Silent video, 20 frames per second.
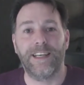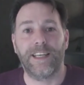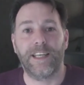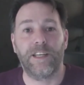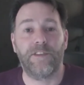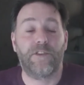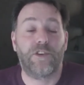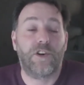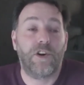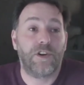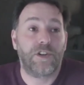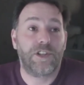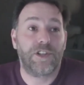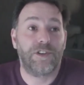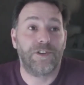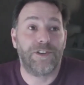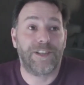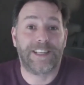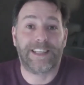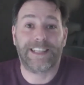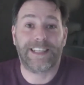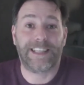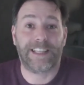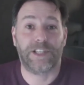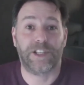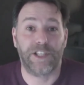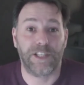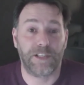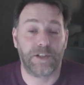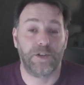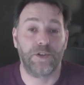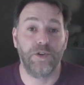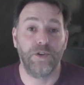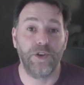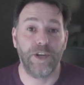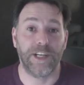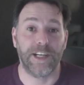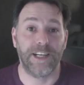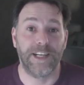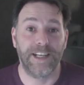You've got to just
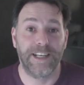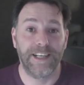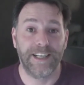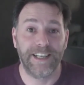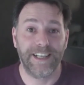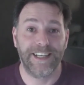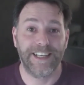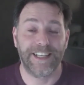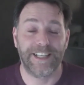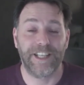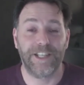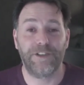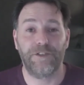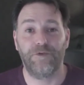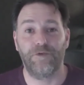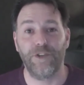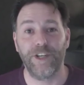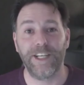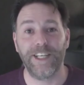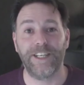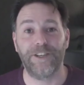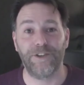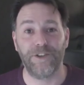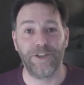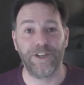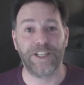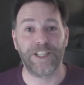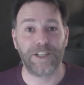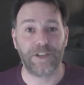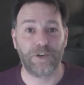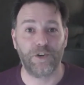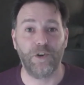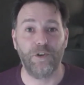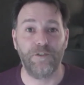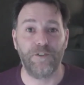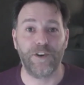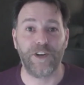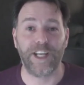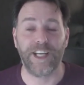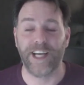do it. Just really do it. Just go
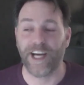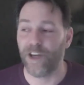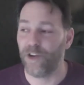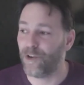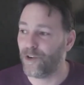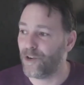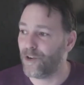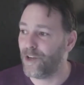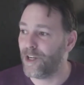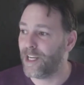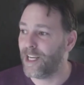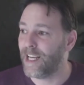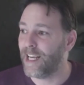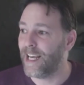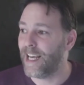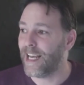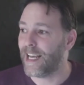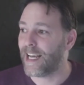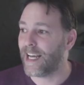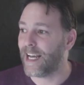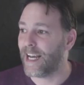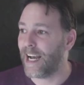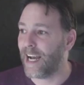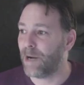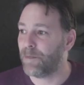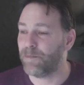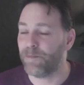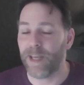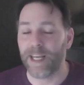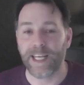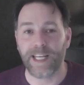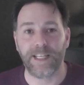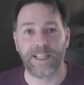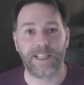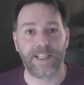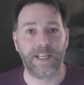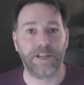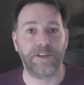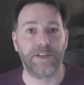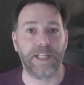for it. I know I'm making it
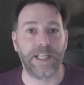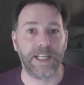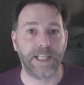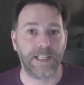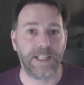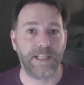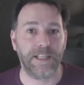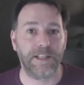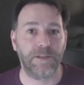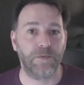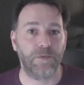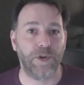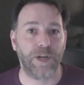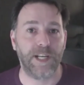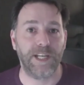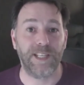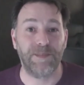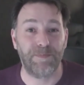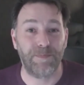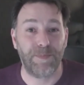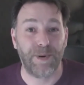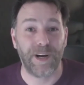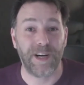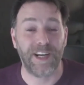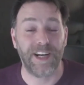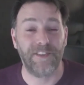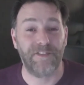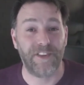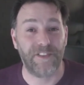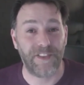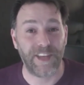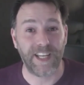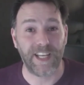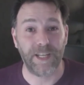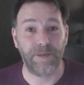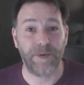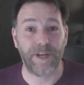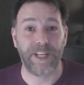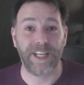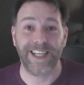sound easier than what it is, but if you
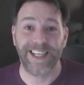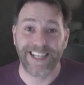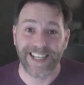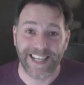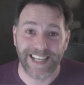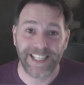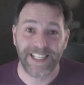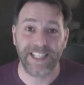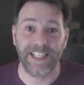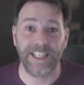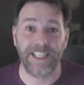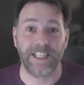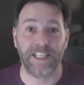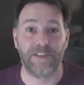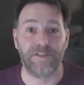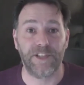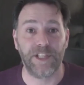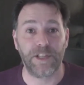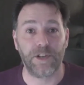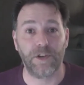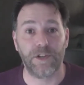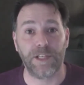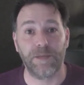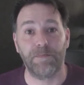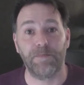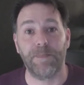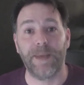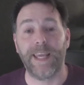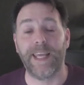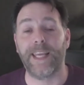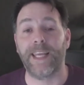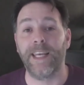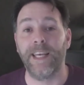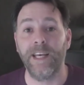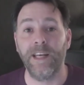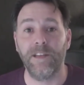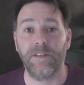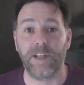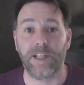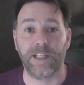think about it, it is easy. You've just got to make
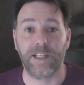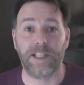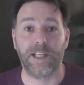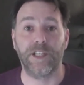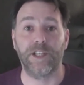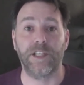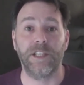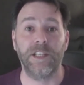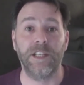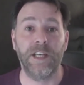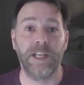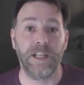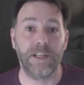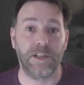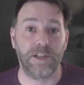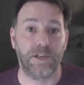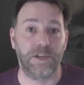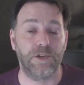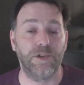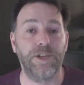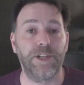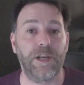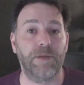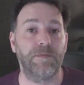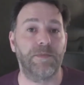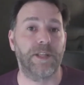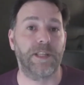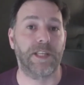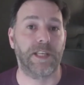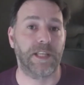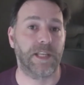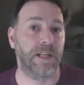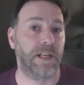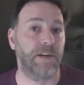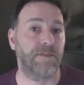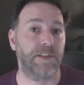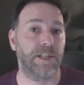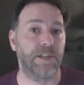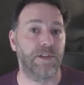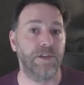the decision to do something that you
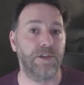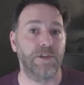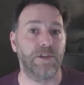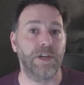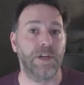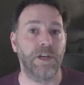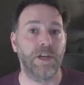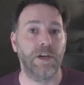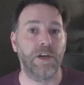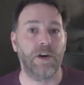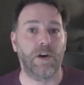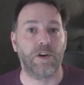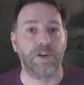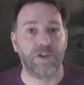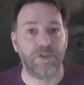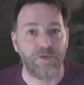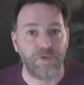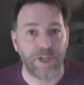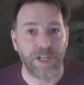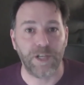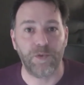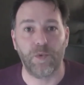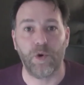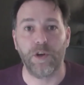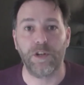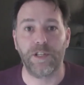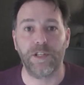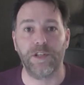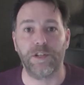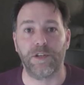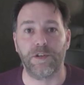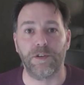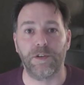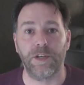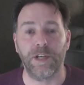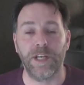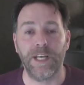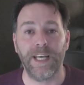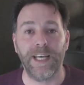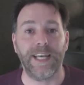love to do or you really want to do,
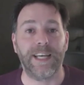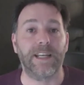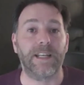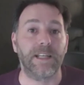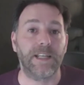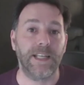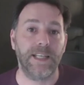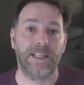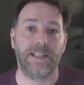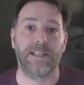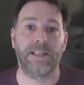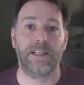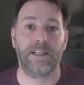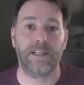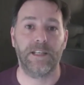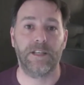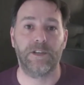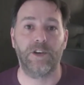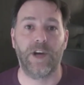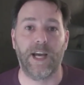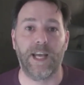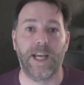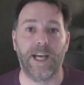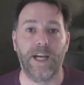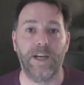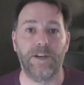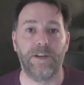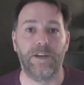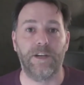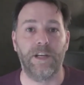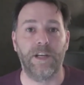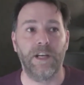at least to try it out.